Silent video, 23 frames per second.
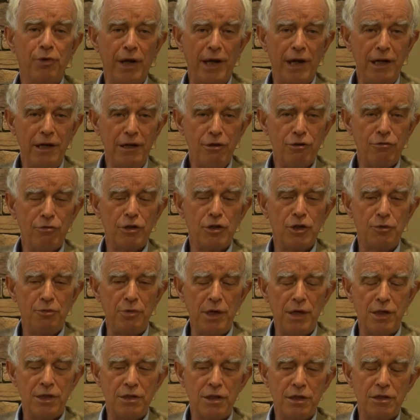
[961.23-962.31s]
brain to
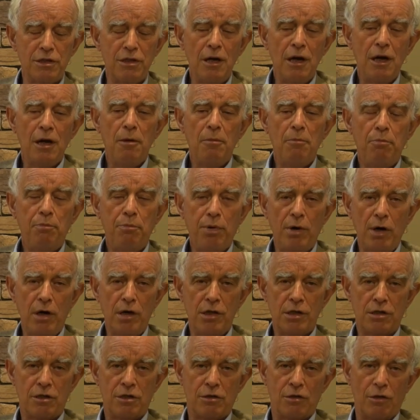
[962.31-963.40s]
experience
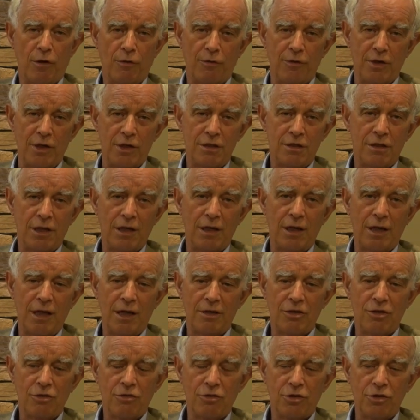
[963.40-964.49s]
parts of this
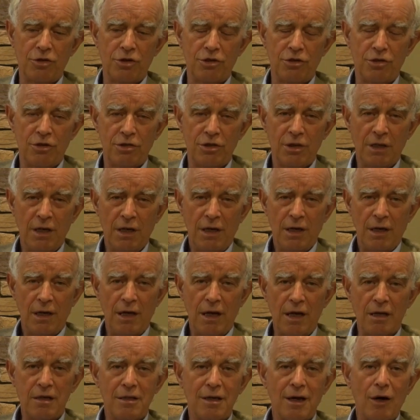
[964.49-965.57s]
enhanced consciousness
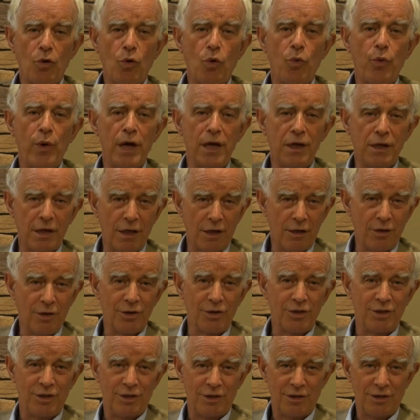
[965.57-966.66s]
as our waking
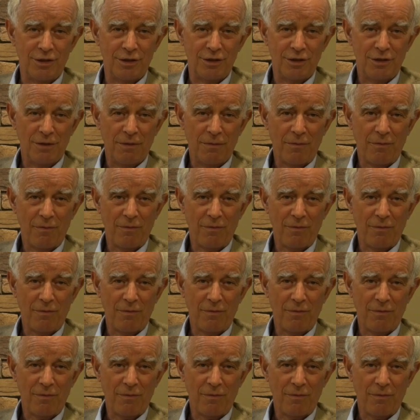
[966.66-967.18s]
consciousness,